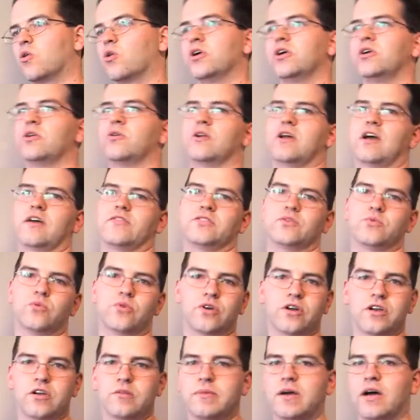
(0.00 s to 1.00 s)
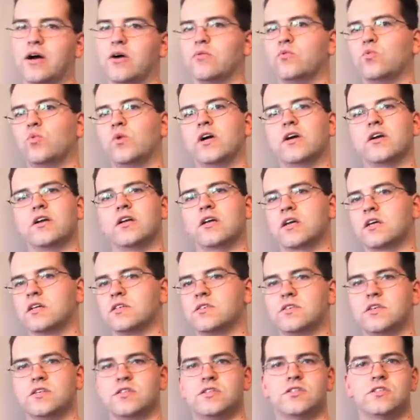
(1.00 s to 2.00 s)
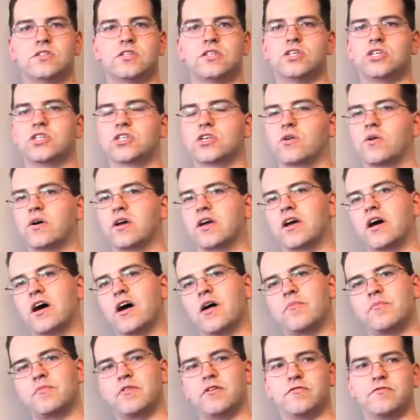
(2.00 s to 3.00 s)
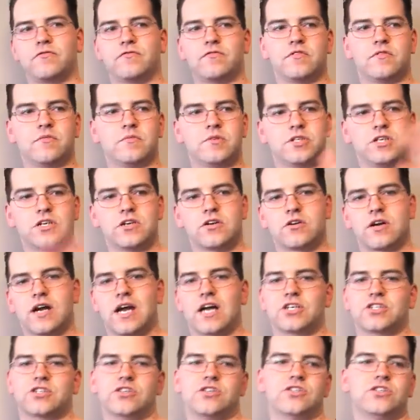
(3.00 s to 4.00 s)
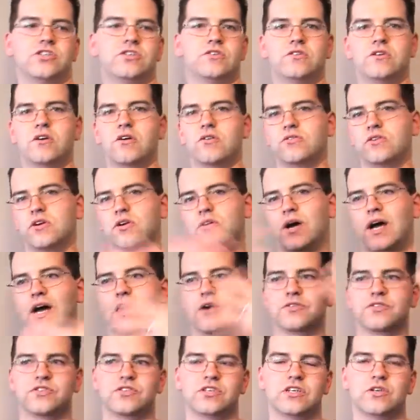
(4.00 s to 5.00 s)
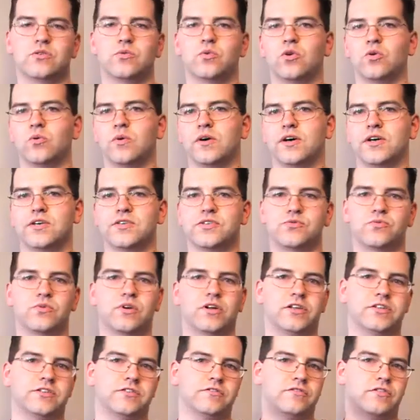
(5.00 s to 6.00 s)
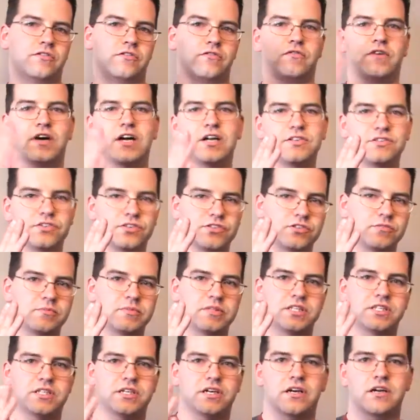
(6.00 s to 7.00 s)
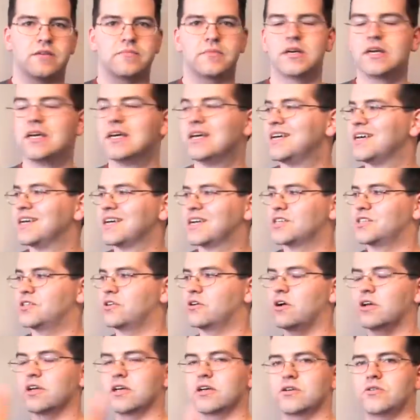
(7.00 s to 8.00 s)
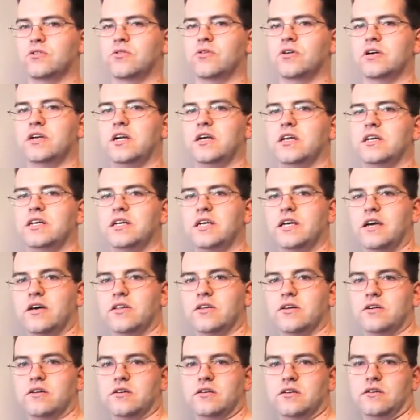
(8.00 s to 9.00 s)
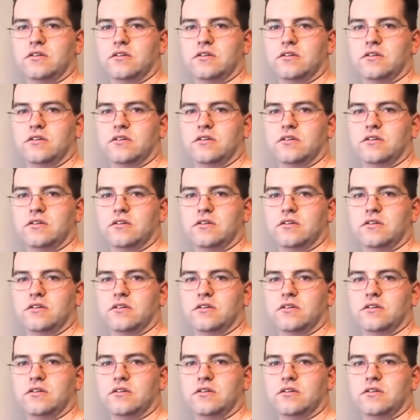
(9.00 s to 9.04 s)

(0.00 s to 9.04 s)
Or you don't have to worry about weird inconsistencies showing up if the machine crashes and you don't know how SQL was relative to the file system at the time, because they all get coordinated together.